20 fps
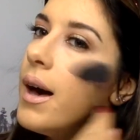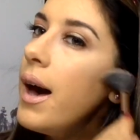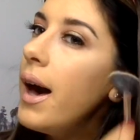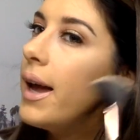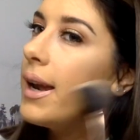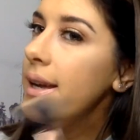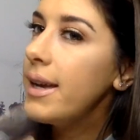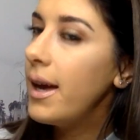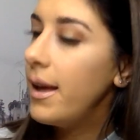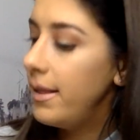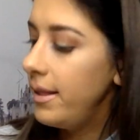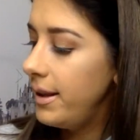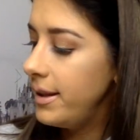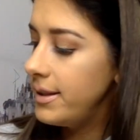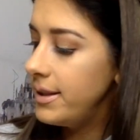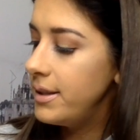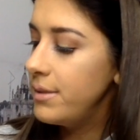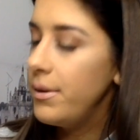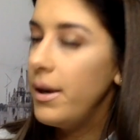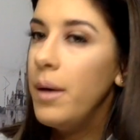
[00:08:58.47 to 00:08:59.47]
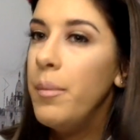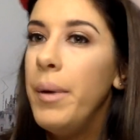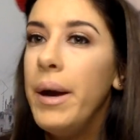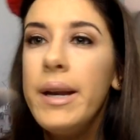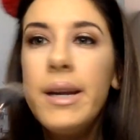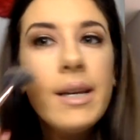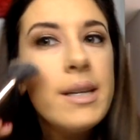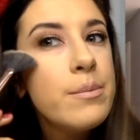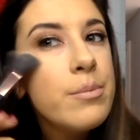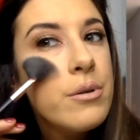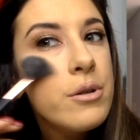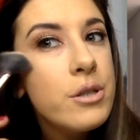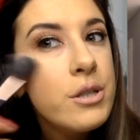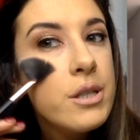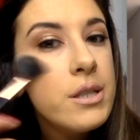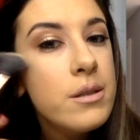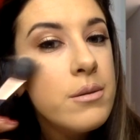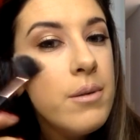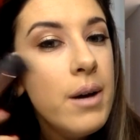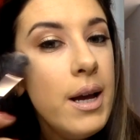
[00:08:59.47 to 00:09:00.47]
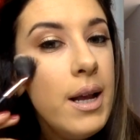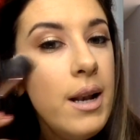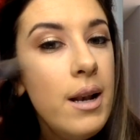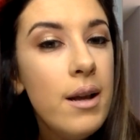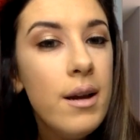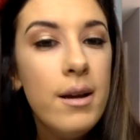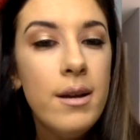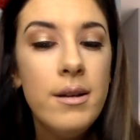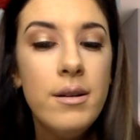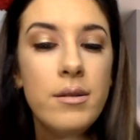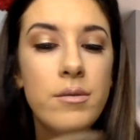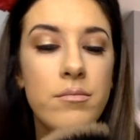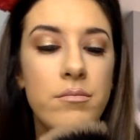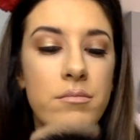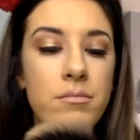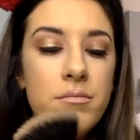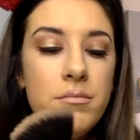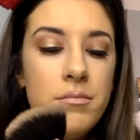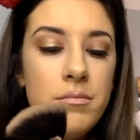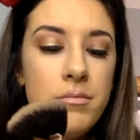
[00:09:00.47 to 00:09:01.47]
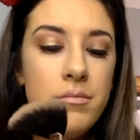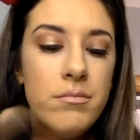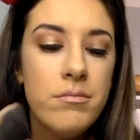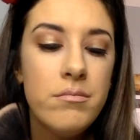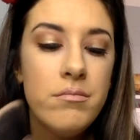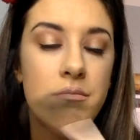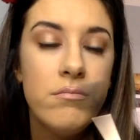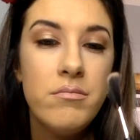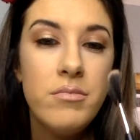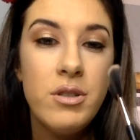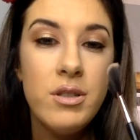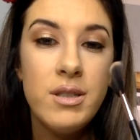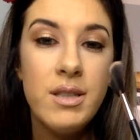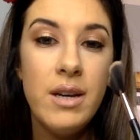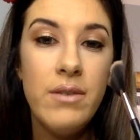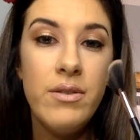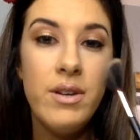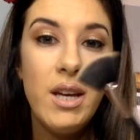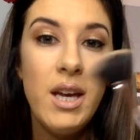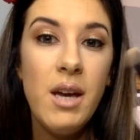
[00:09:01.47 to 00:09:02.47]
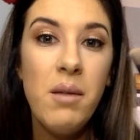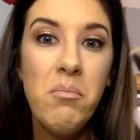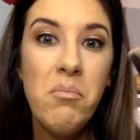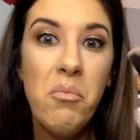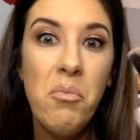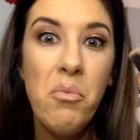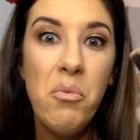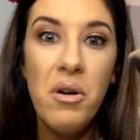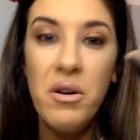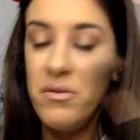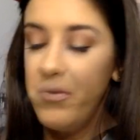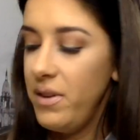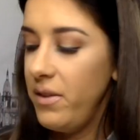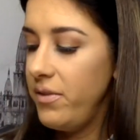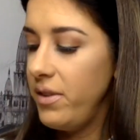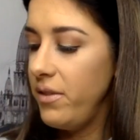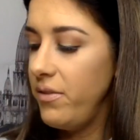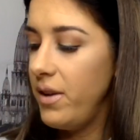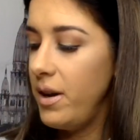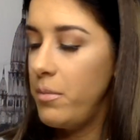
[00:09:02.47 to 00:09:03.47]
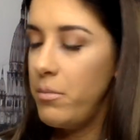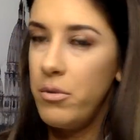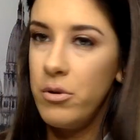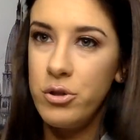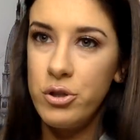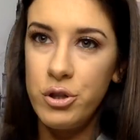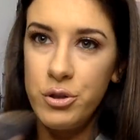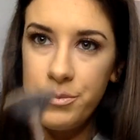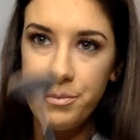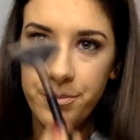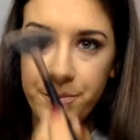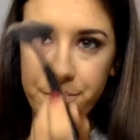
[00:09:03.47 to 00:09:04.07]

And again, this is with a Penneys brush as well. Doesn't have a name, 150 fan brush.